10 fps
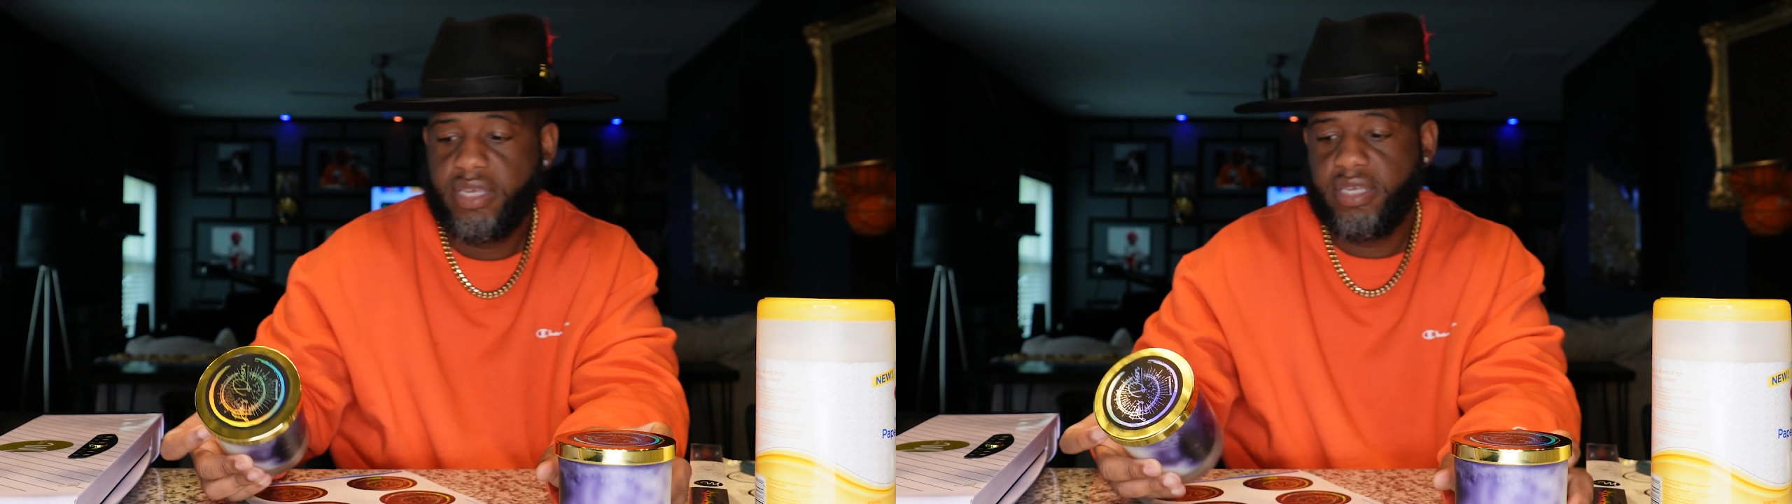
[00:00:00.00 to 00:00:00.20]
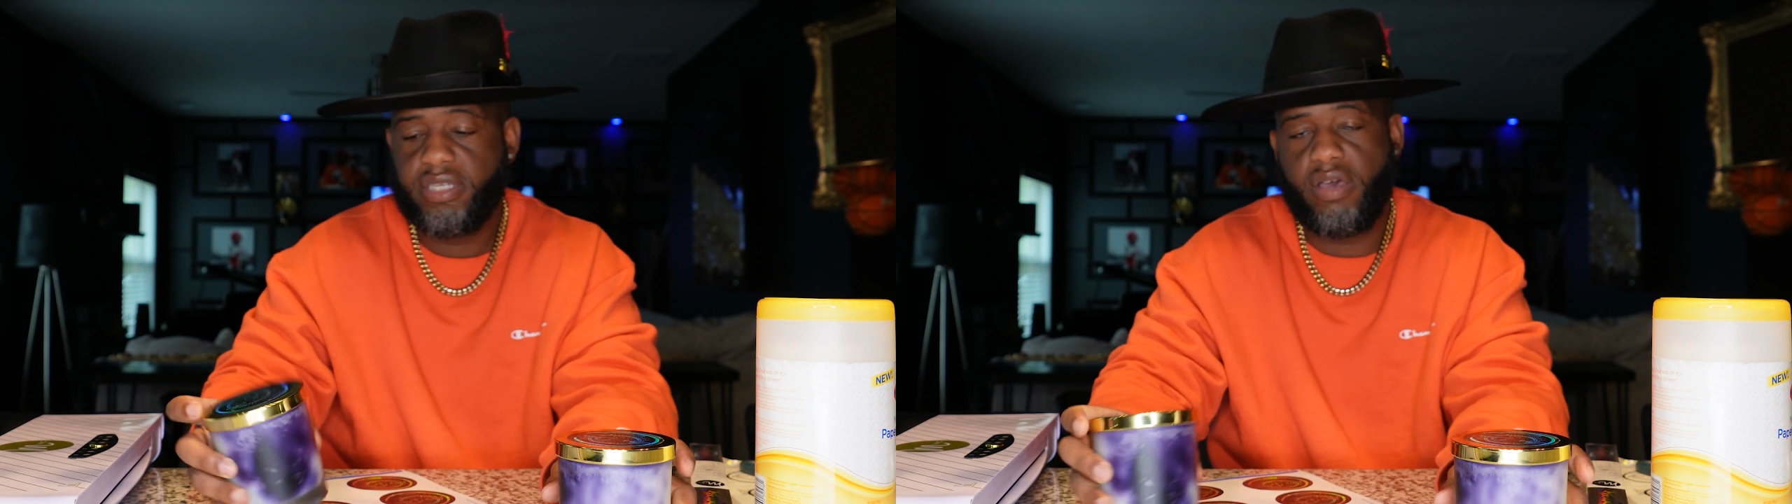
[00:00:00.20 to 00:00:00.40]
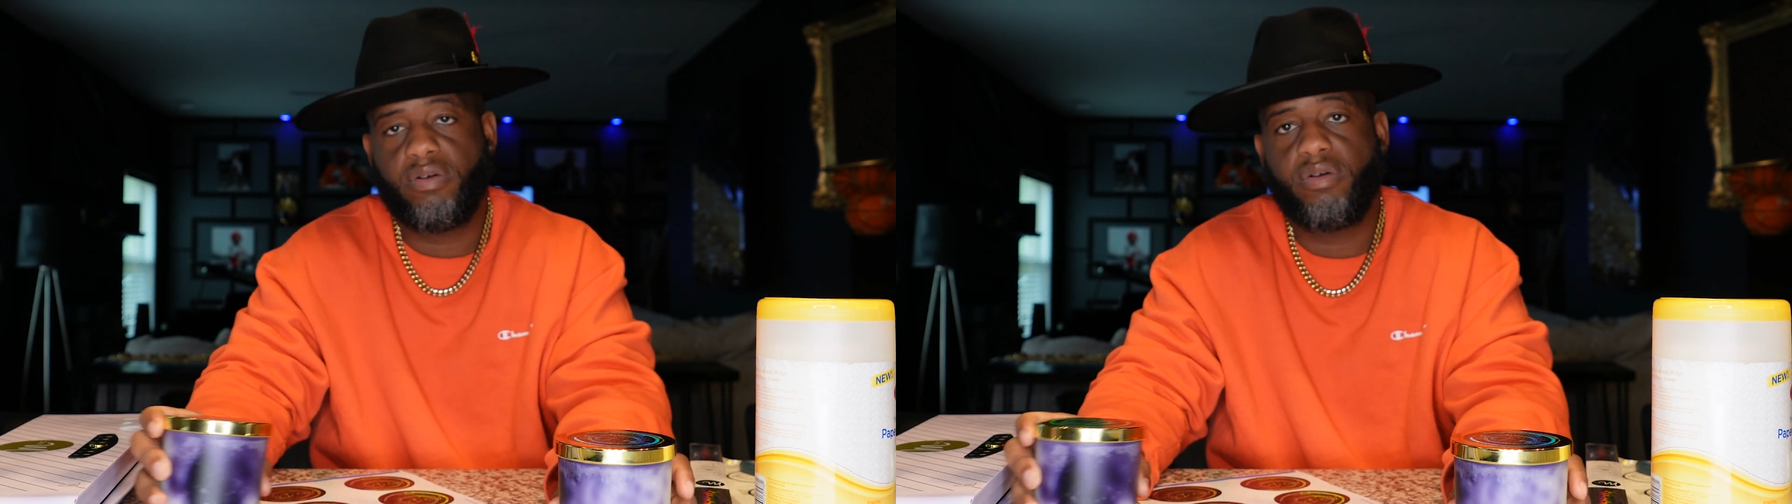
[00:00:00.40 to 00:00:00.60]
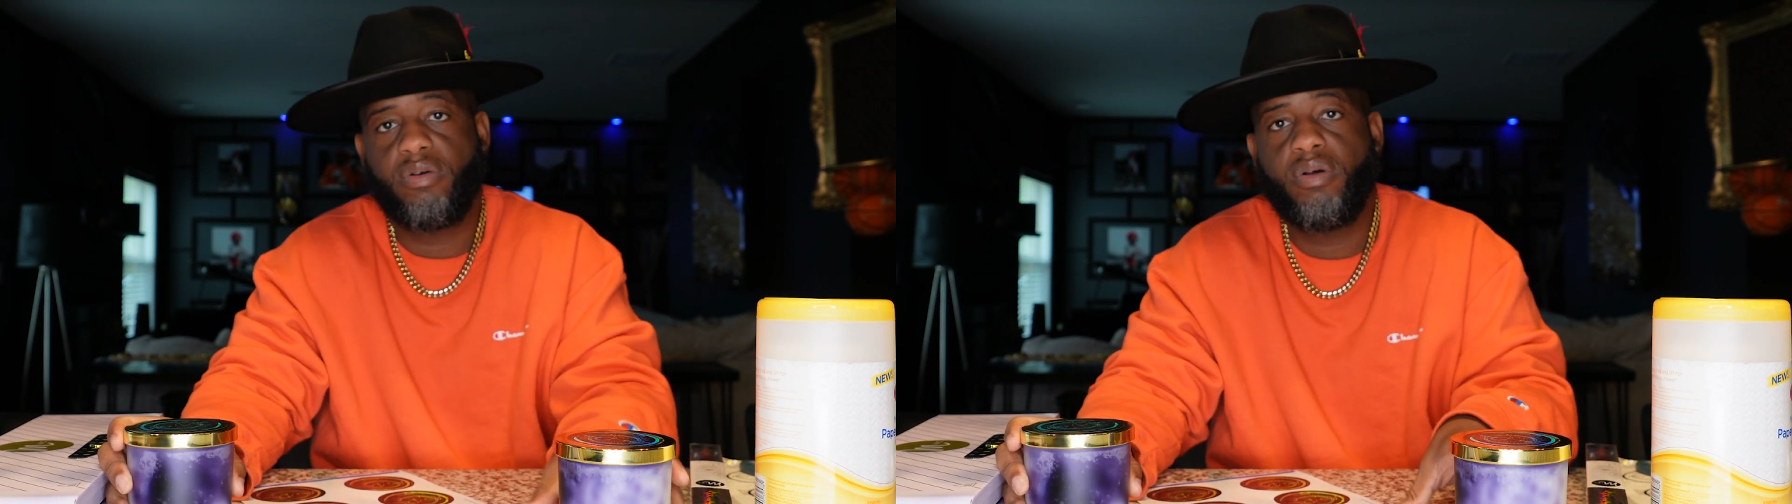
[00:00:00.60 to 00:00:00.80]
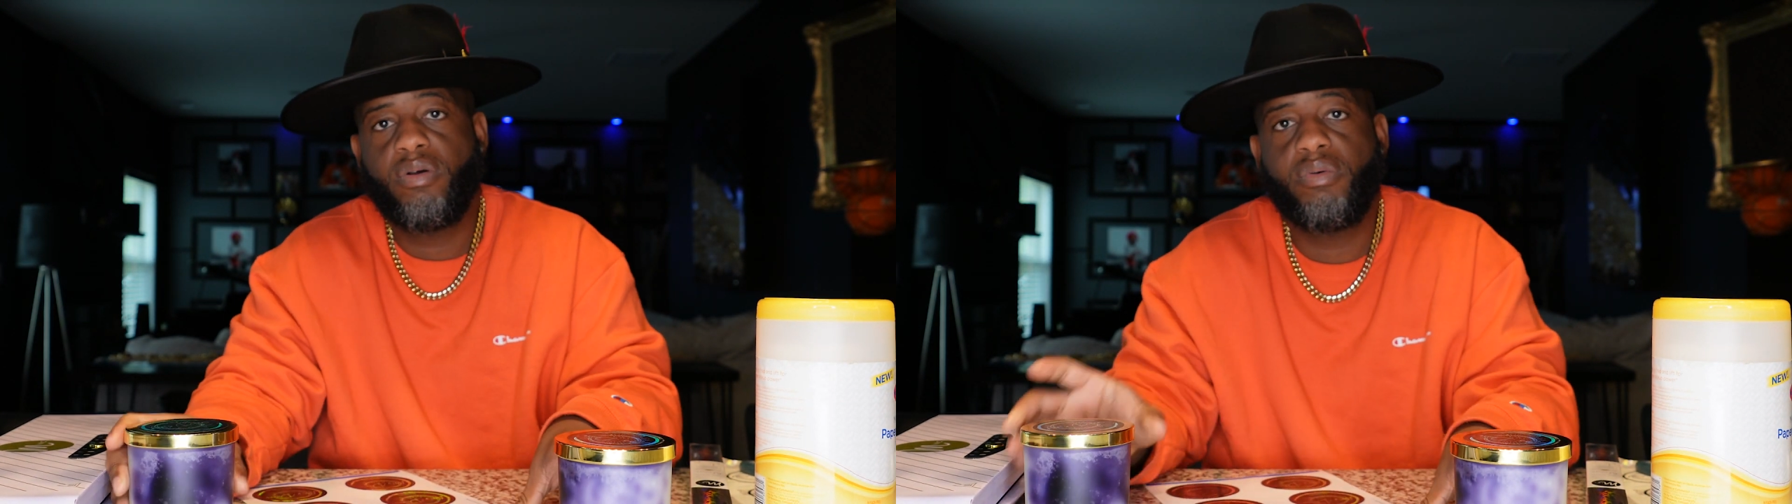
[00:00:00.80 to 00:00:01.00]
So,
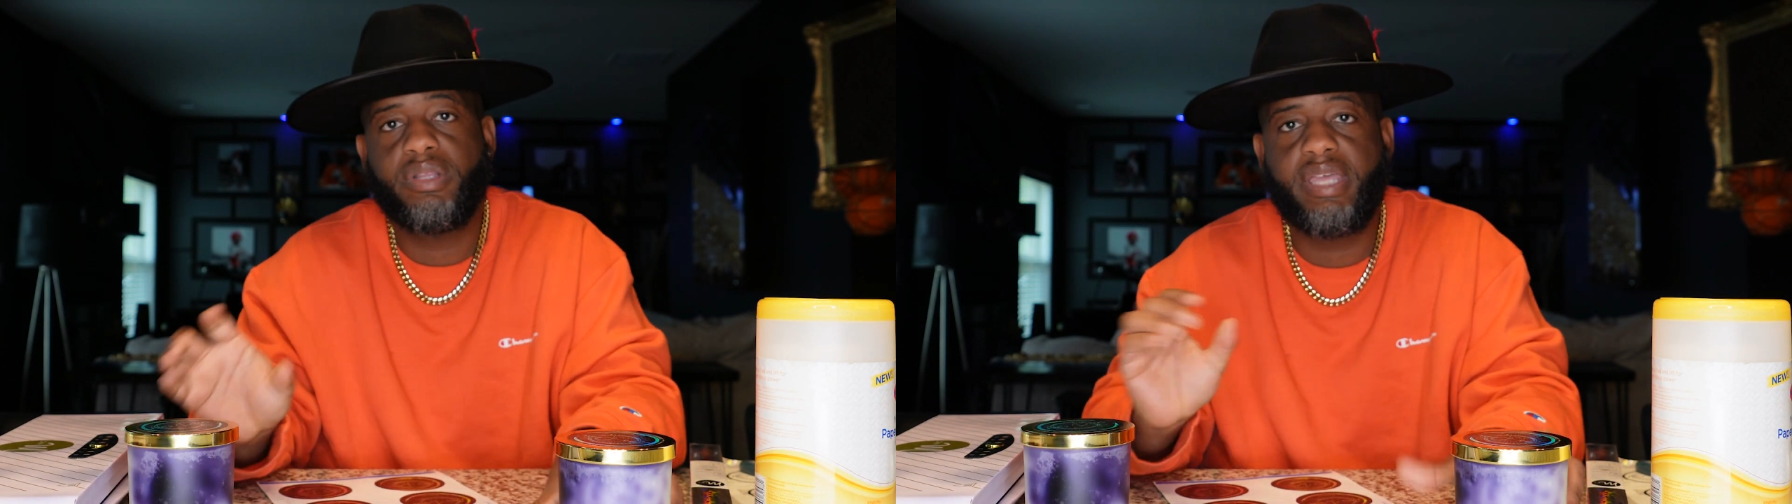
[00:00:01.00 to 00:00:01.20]
with